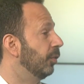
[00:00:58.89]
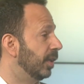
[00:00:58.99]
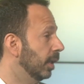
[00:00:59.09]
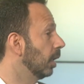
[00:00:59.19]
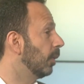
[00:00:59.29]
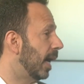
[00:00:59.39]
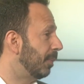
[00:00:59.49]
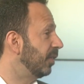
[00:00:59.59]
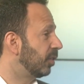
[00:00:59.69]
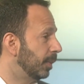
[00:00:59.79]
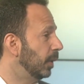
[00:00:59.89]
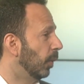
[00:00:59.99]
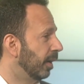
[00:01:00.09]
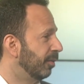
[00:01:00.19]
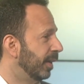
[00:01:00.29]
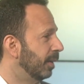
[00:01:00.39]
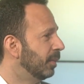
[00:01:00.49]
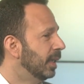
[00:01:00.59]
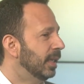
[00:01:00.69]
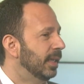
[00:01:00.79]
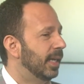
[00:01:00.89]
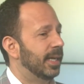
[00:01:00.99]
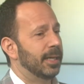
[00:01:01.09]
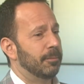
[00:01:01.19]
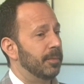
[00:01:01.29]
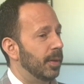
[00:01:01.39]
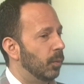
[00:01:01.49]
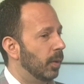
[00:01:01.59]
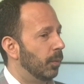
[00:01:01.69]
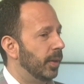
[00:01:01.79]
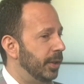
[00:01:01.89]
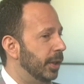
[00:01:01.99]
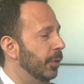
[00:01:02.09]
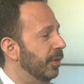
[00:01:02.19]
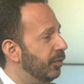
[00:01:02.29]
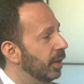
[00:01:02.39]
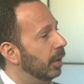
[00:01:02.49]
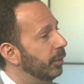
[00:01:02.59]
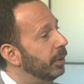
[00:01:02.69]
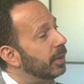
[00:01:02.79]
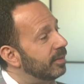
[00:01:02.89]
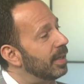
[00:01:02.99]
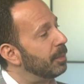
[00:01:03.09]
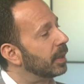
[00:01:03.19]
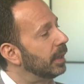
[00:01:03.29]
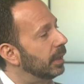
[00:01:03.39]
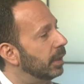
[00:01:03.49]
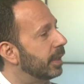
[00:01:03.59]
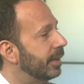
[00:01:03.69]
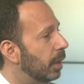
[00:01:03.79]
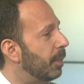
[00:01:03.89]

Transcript: Zillow happens to be one of them. When you go to Zillow, you can typically look at their